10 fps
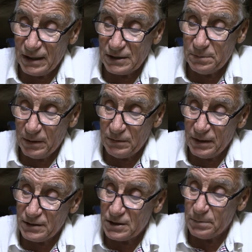
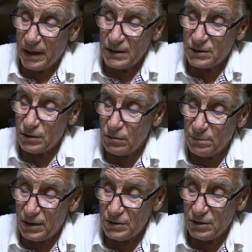experienced by so
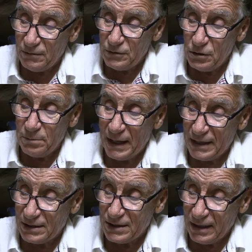much of
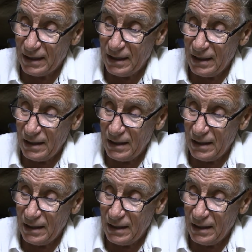humanity,